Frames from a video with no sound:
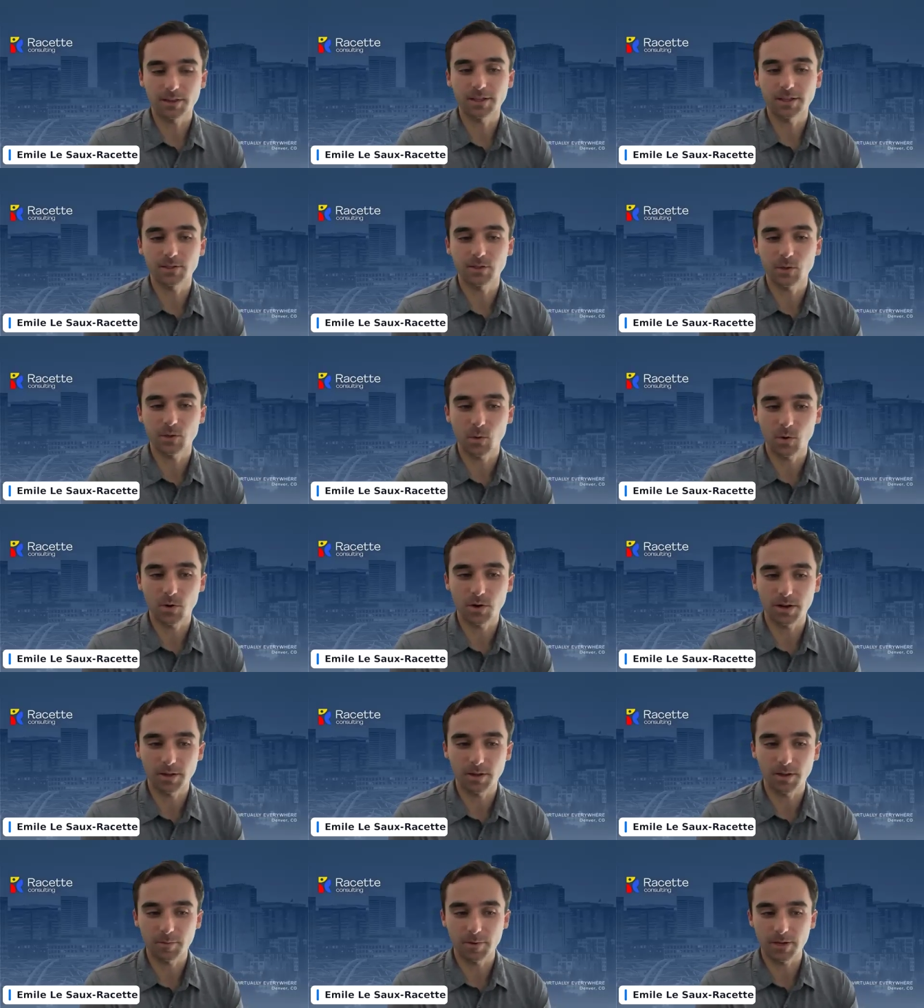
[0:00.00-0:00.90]
That
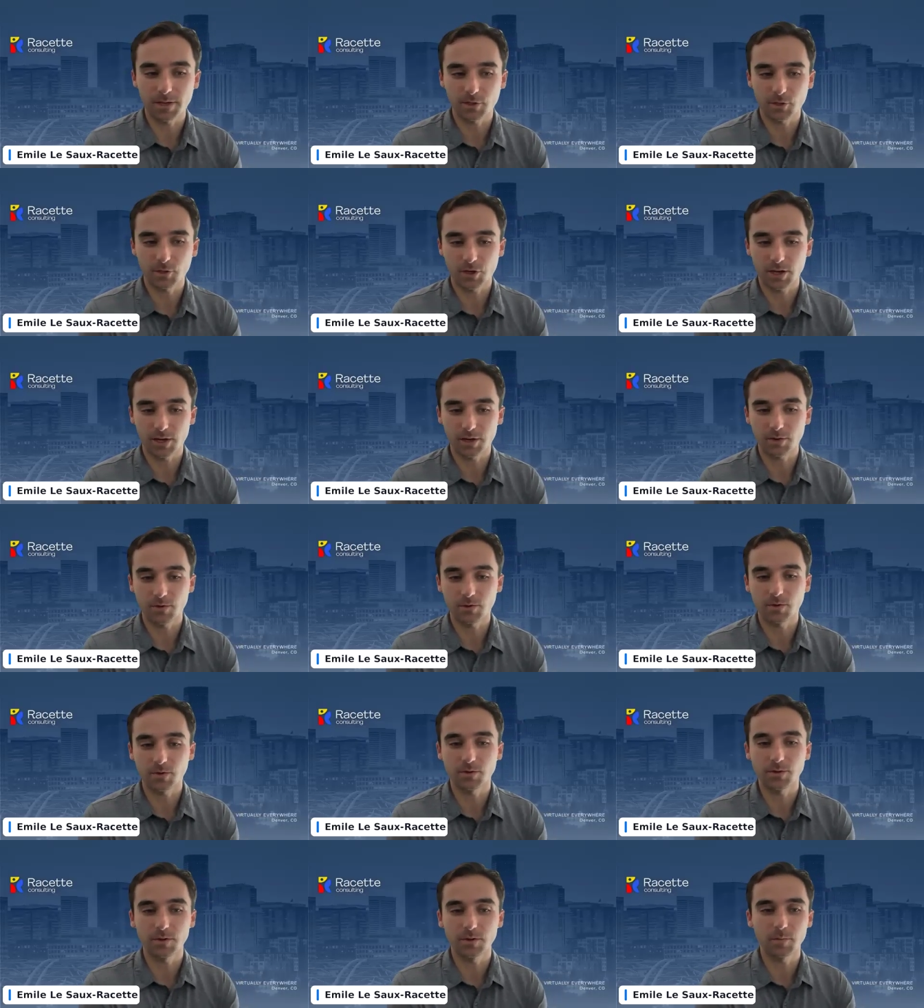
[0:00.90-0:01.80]
sorting by
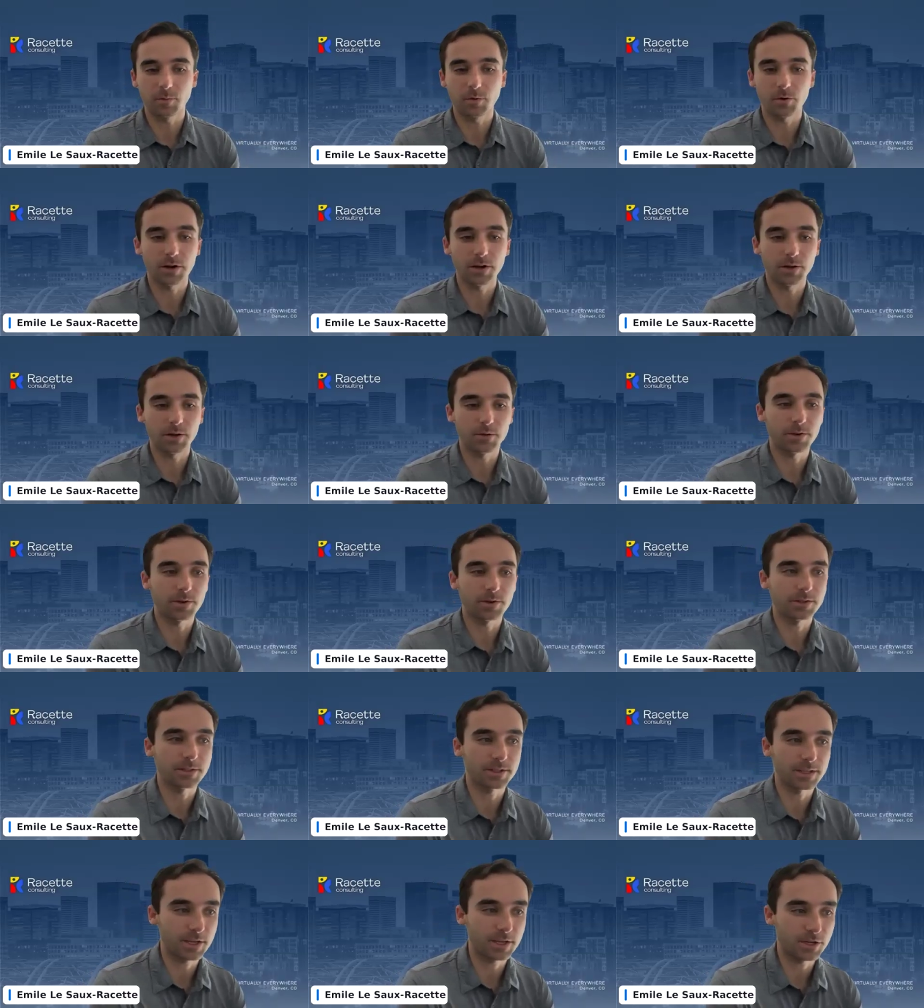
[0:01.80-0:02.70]
channel, the
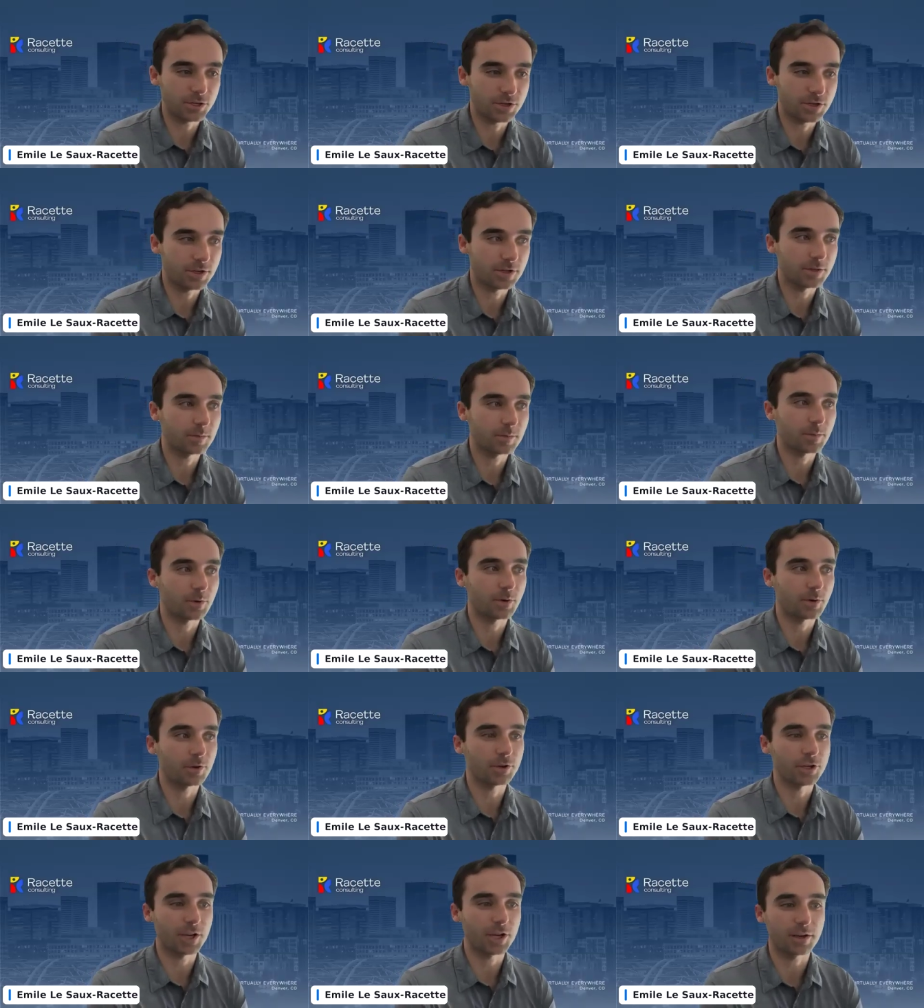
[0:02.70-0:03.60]
prioritization
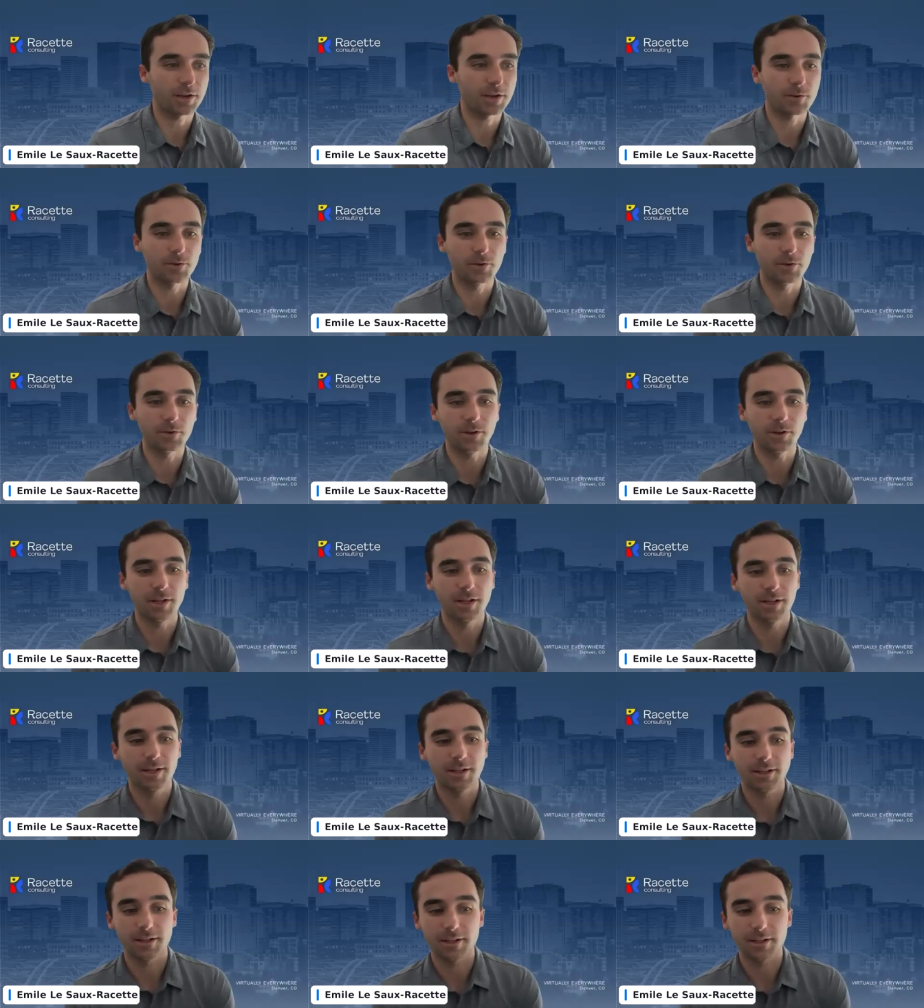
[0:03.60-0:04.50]
per channel.